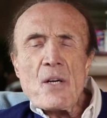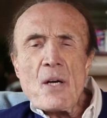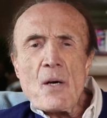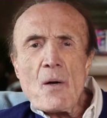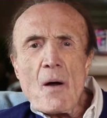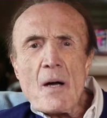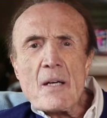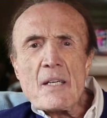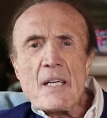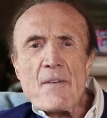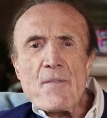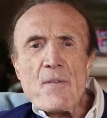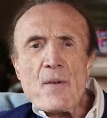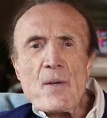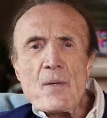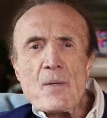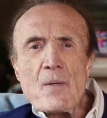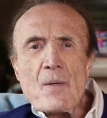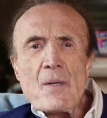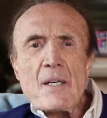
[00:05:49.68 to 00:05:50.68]
I'll give
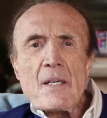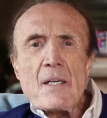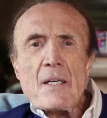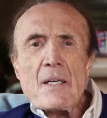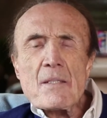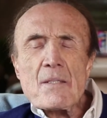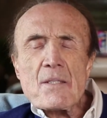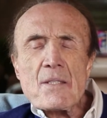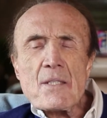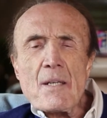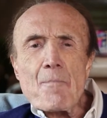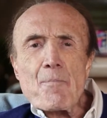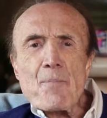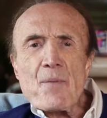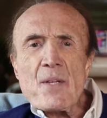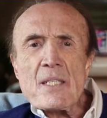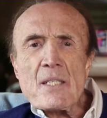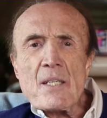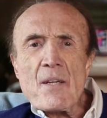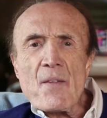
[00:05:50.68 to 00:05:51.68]
you
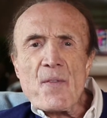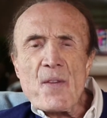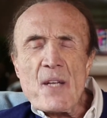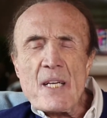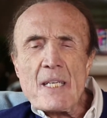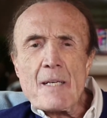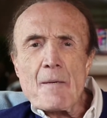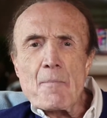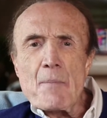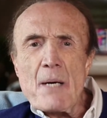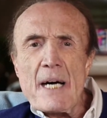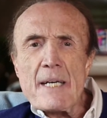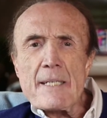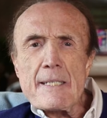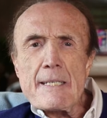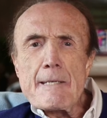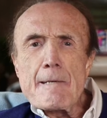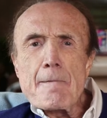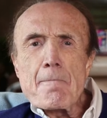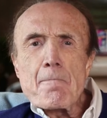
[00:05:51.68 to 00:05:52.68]
something to think about.
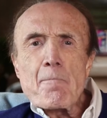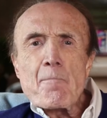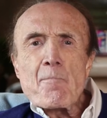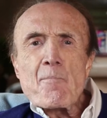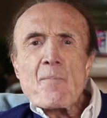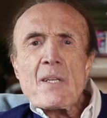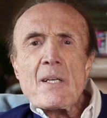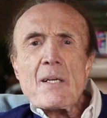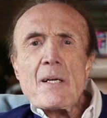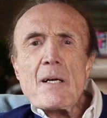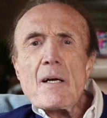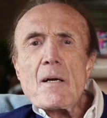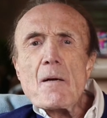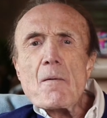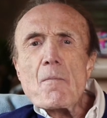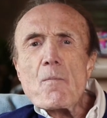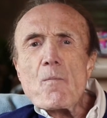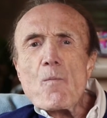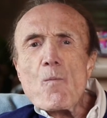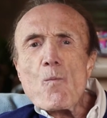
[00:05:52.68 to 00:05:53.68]

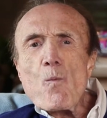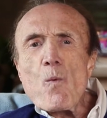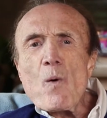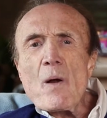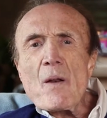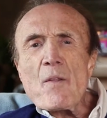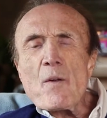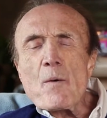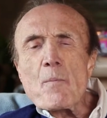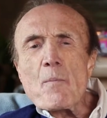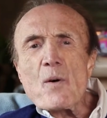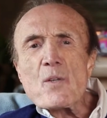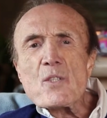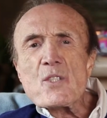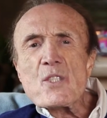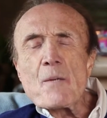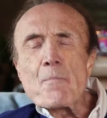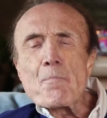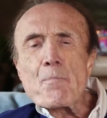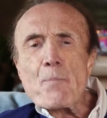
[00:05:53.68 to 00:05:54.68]
One of the
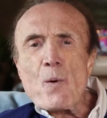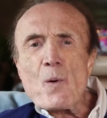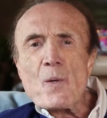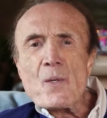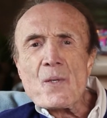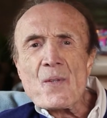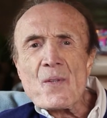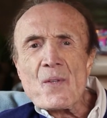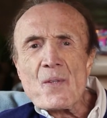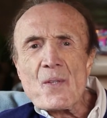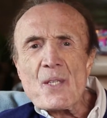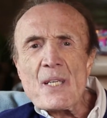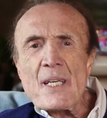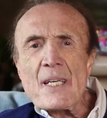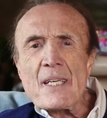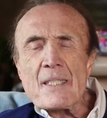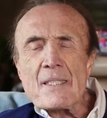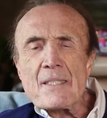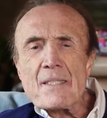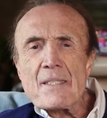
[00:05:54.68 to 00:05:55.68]
most important
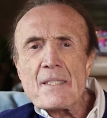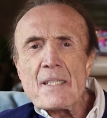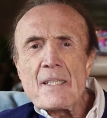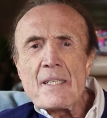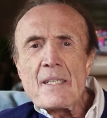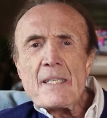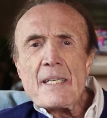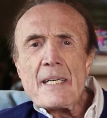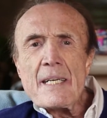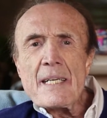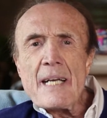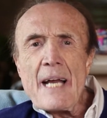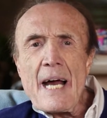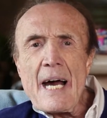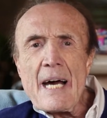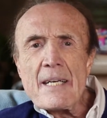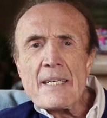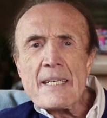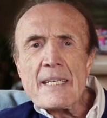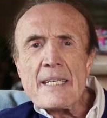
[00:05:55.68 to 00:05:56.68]
things in
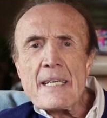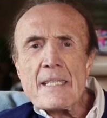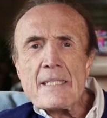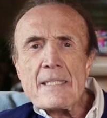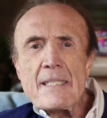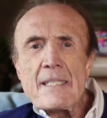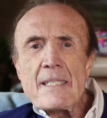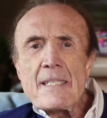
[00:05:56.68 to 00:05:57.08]
how to